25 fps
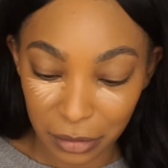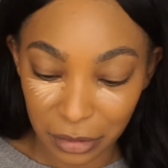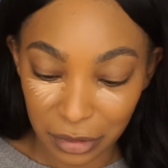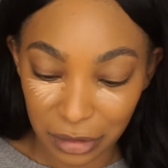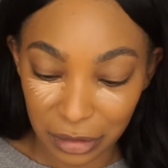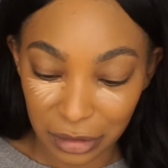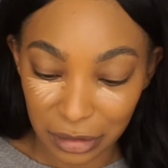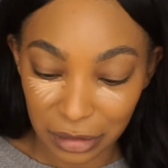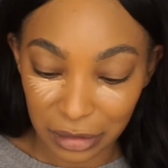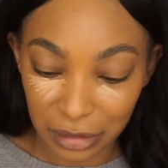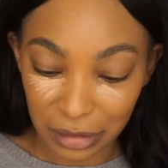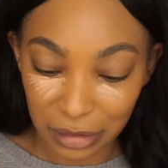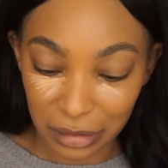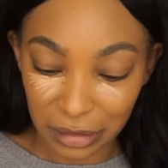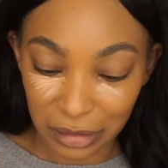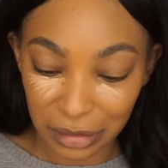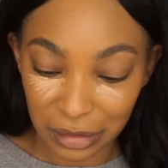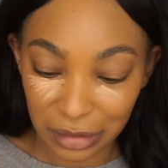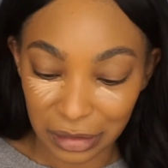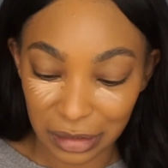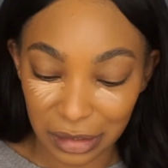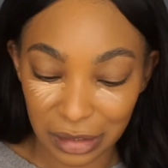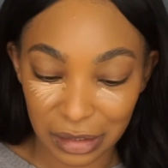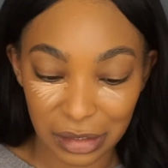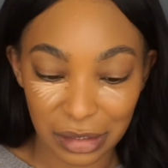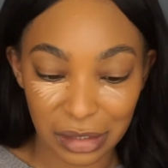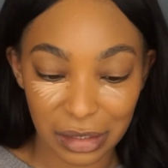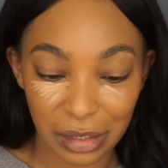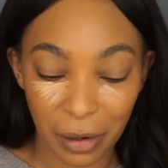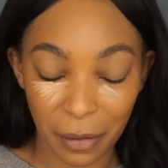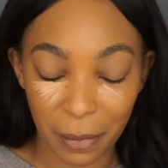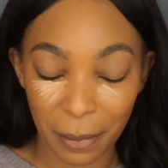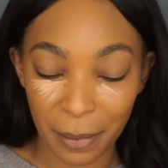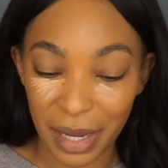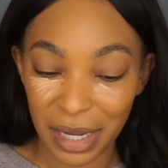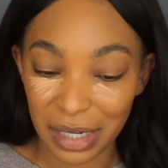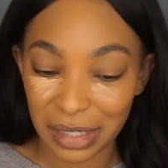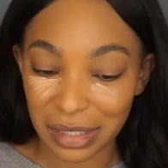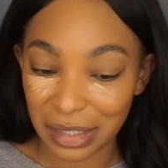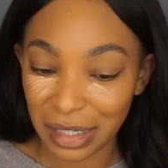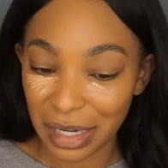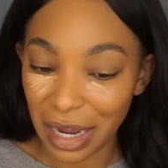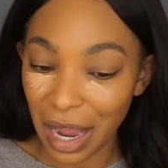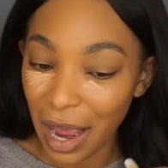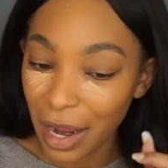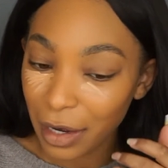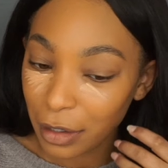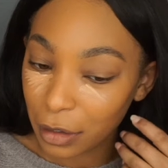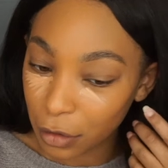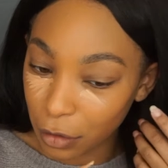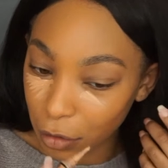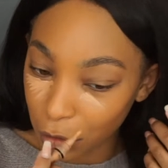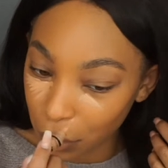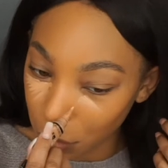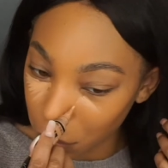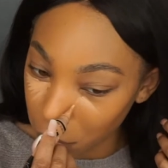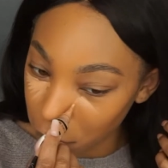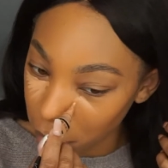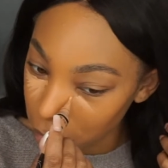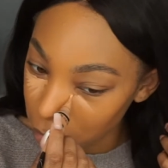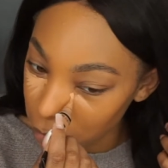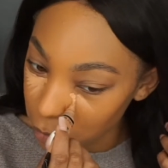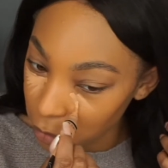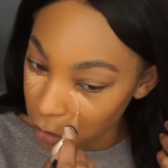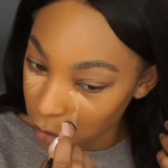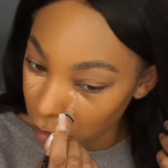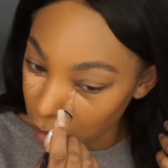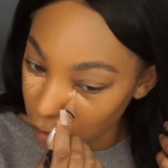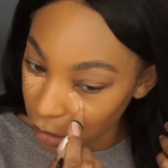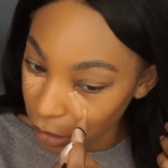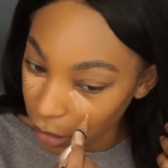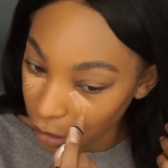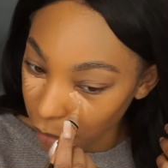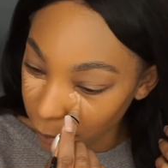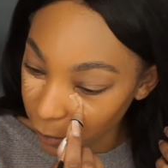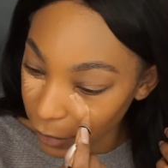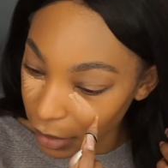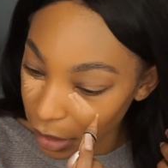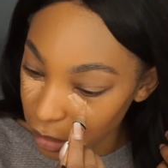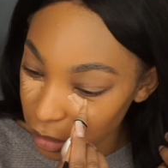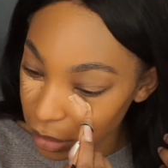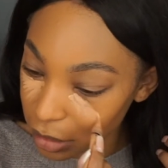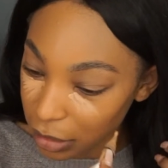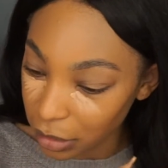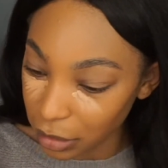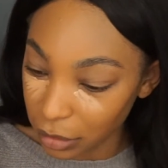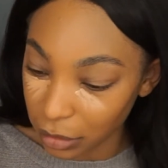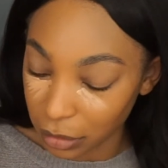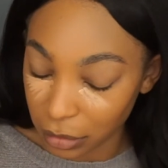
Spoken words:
Oh, this is so messy. I knew this was gonna get messy.